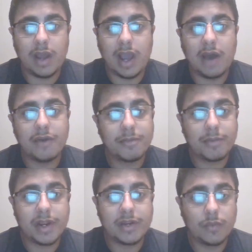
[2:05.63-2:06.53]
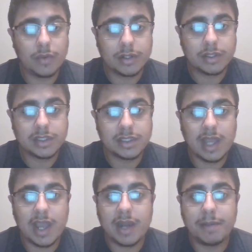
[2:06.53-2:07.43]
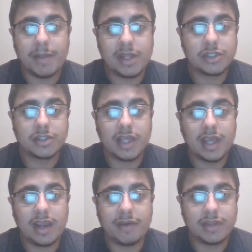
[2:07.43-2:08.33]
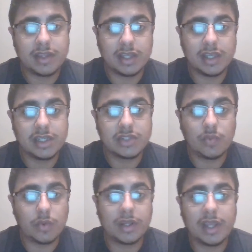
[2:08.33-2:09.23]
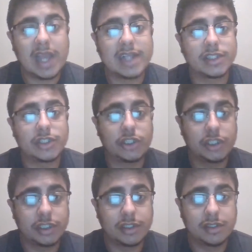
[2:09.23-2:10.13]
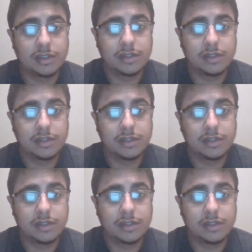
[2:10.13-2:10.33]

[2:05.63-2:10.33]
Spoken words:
how the brake works, and make sure that everything is working as it should.